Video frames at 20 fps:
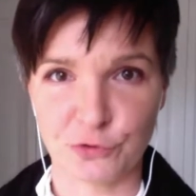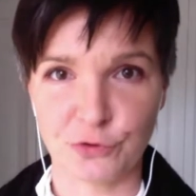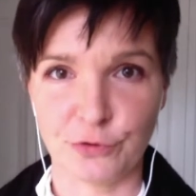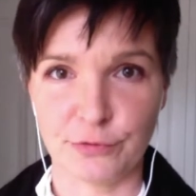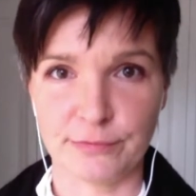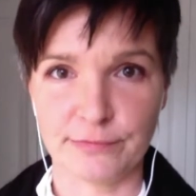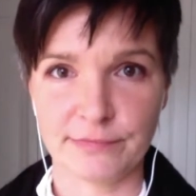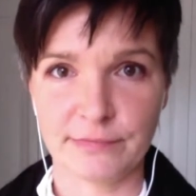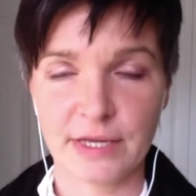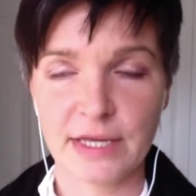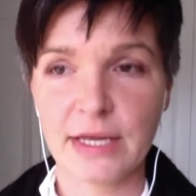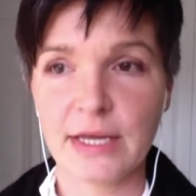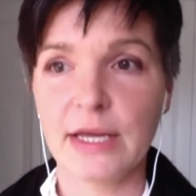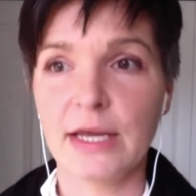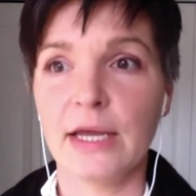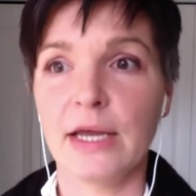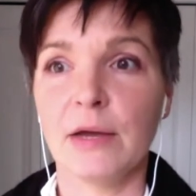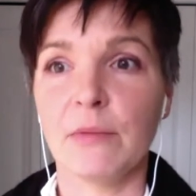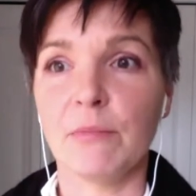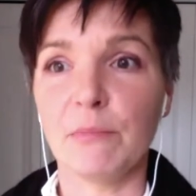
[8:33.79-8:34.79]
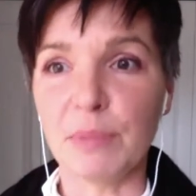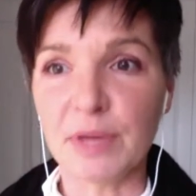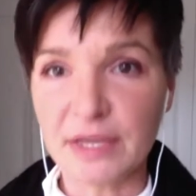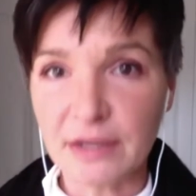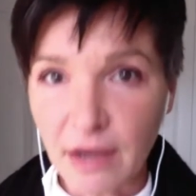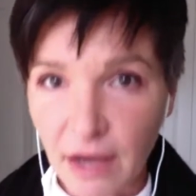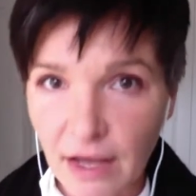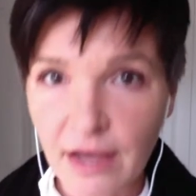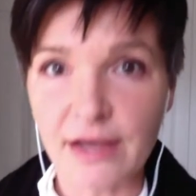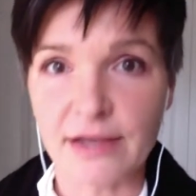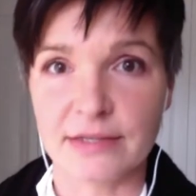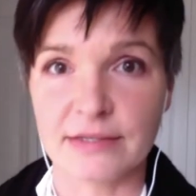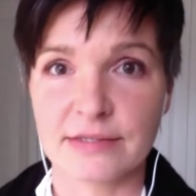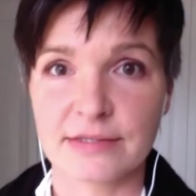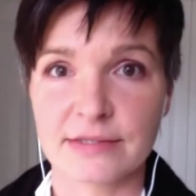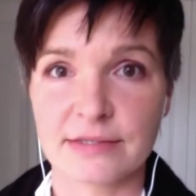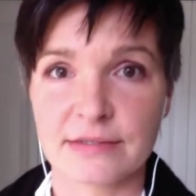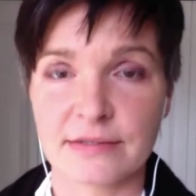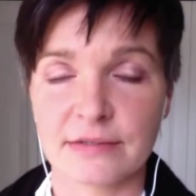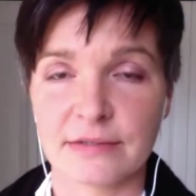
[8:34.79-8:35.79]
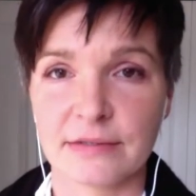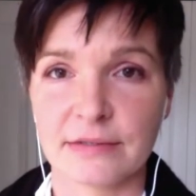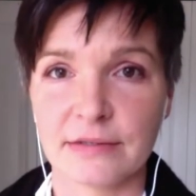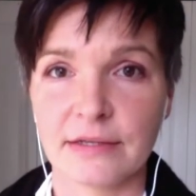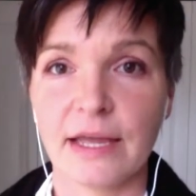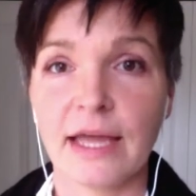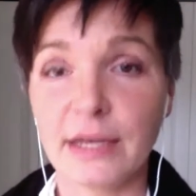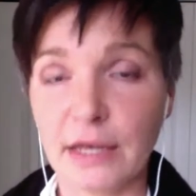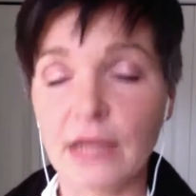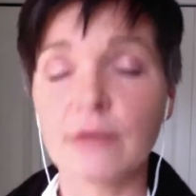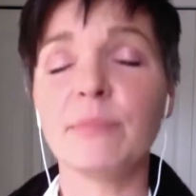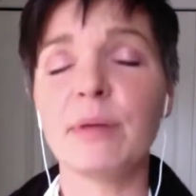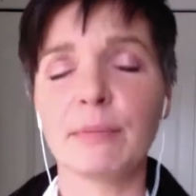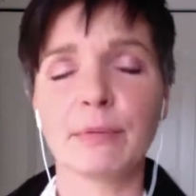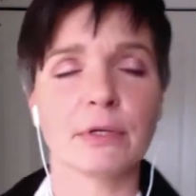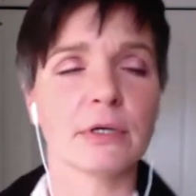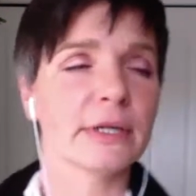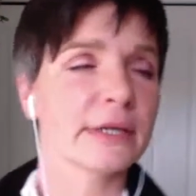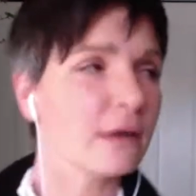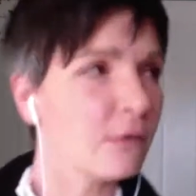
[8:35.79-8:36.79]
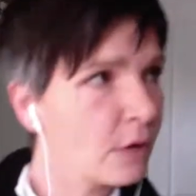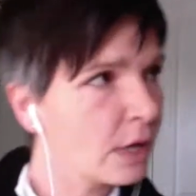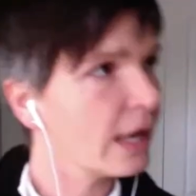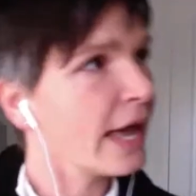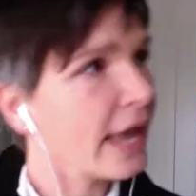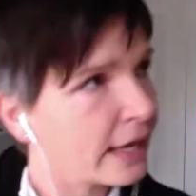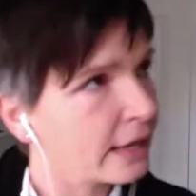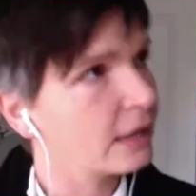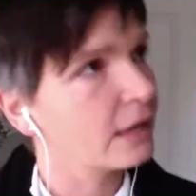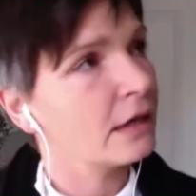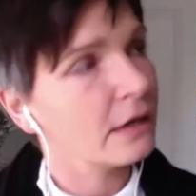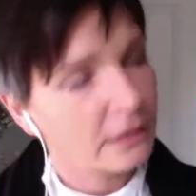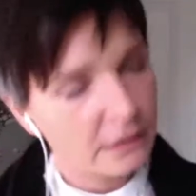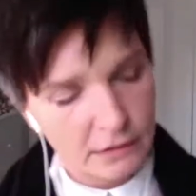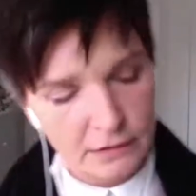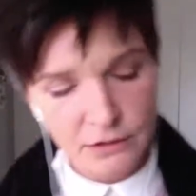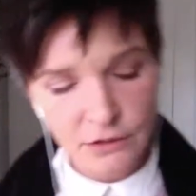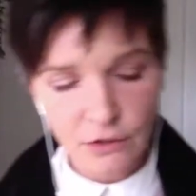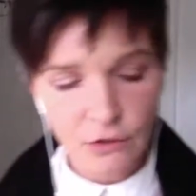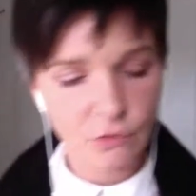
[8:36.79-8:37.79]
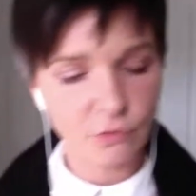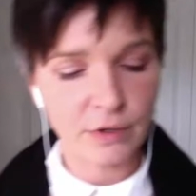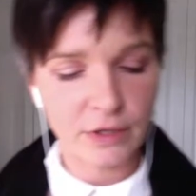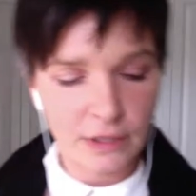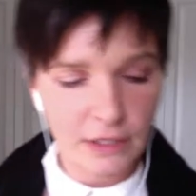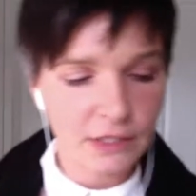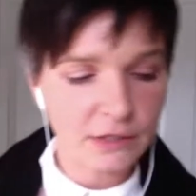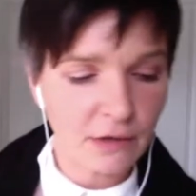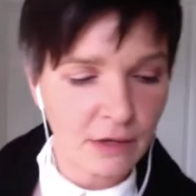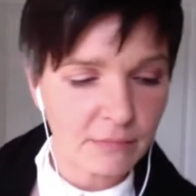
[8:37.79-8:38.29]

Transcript: You ask better questions that might impress that person, like you did your homework, and you,